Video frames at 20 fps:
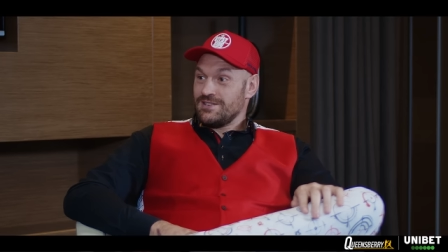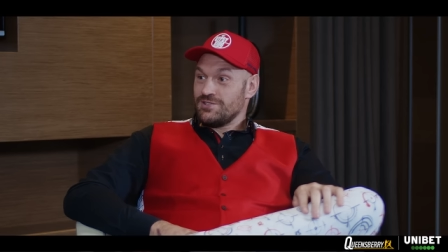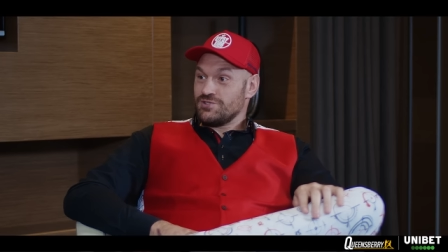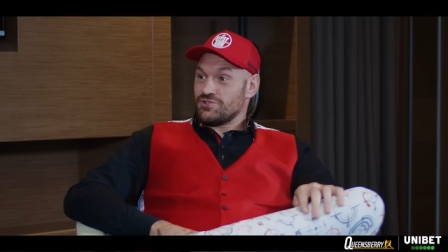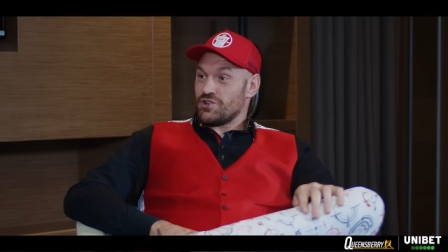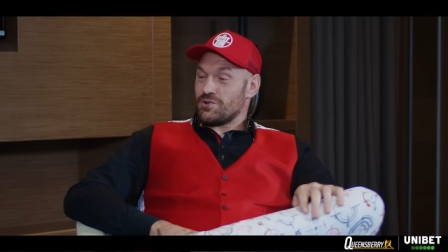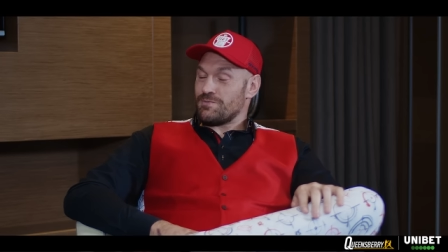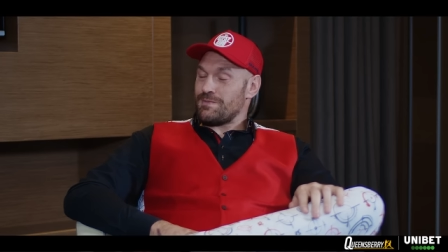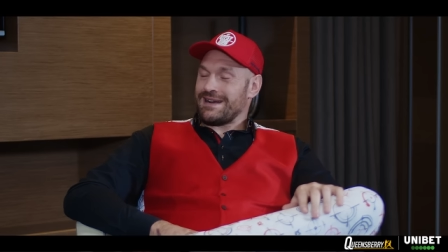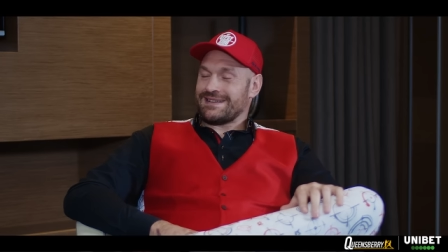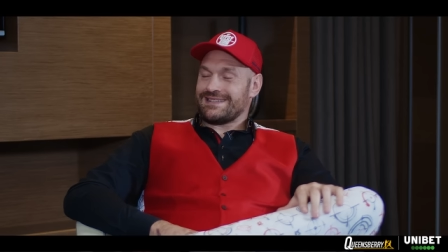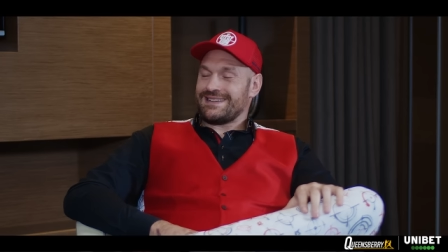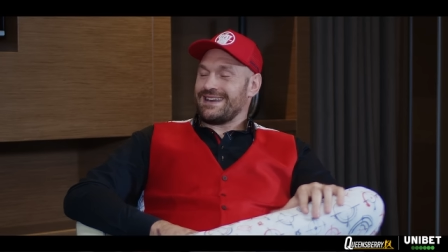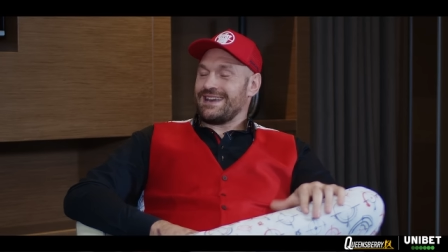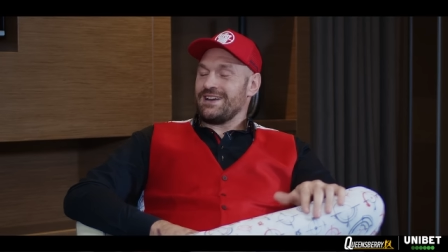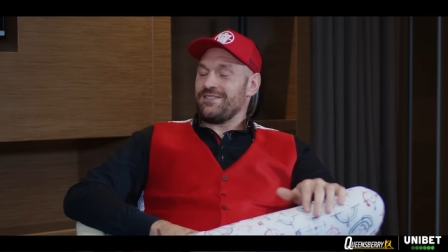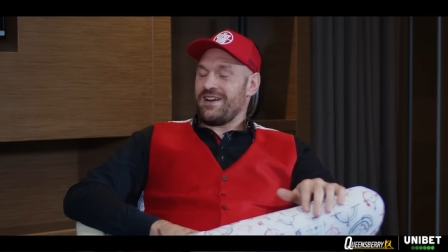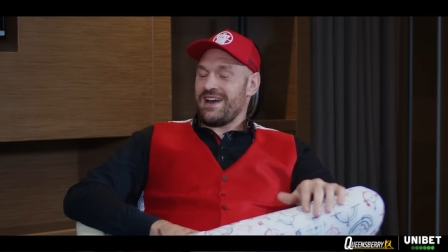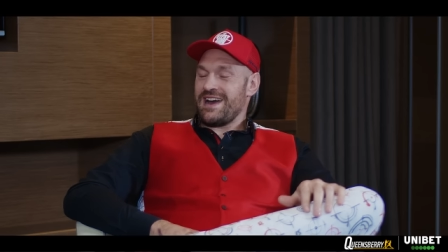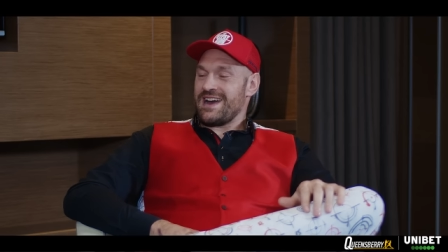dramatic
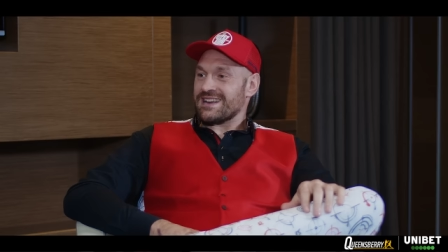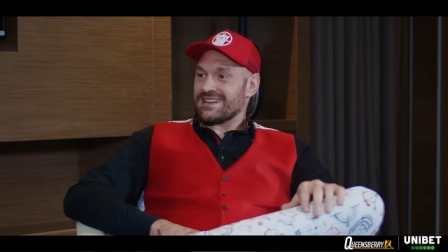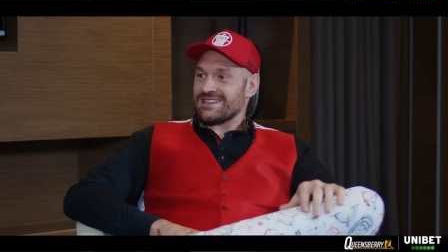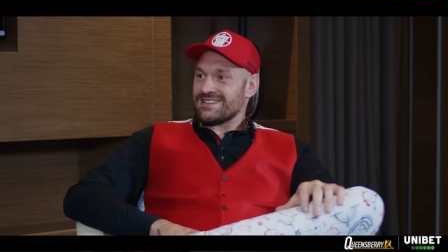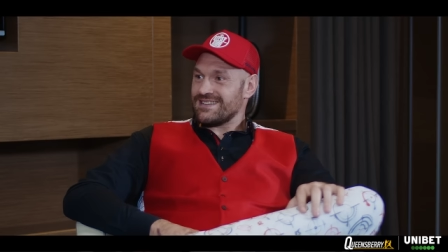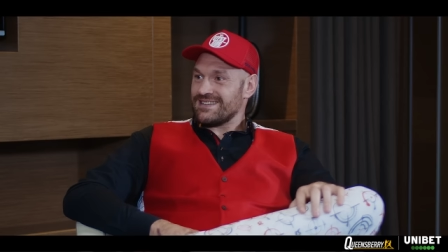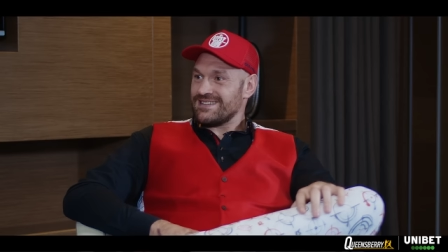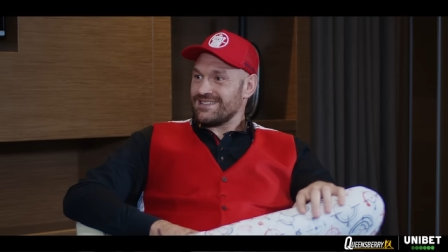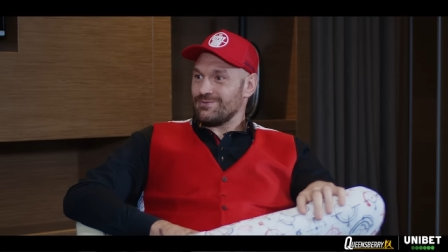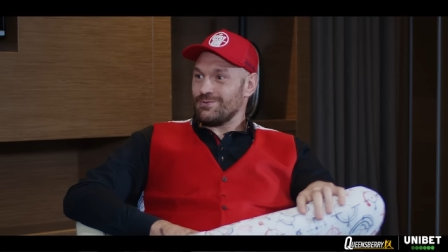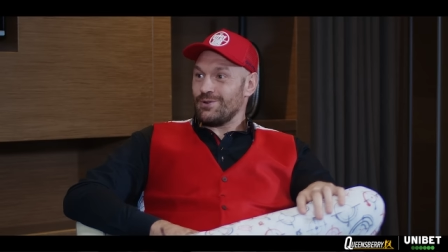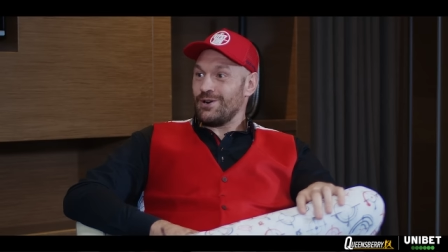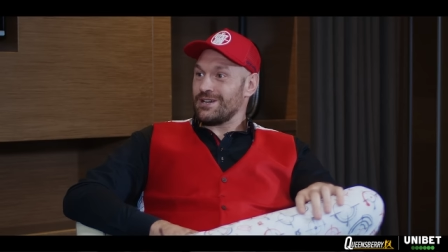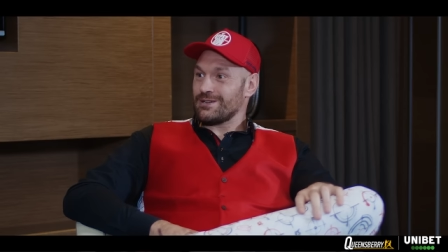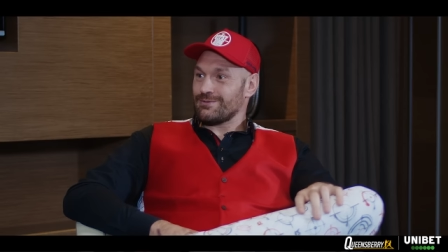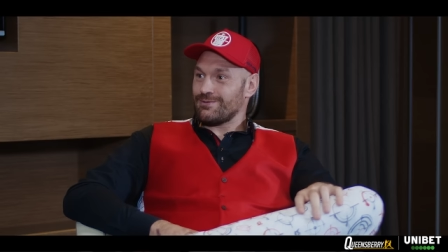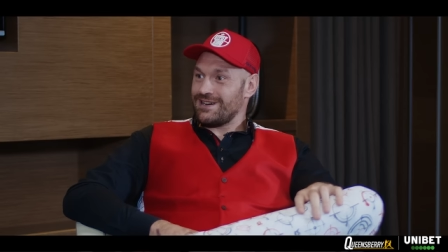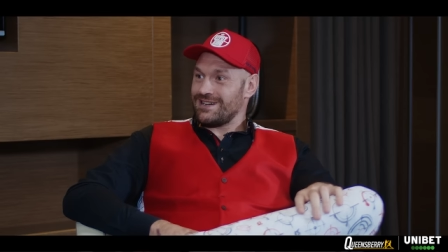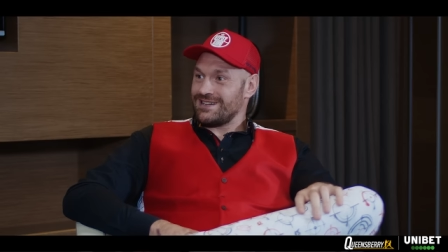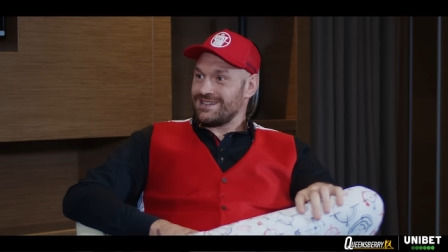effect
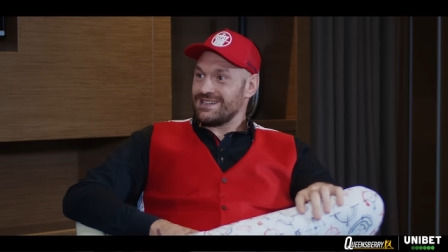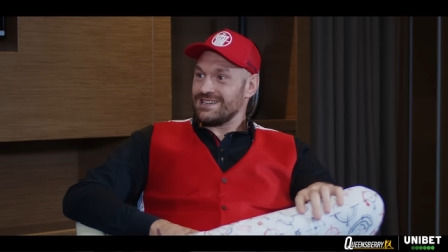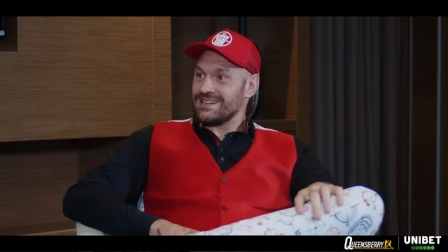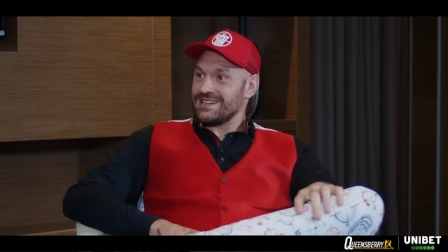worldwide.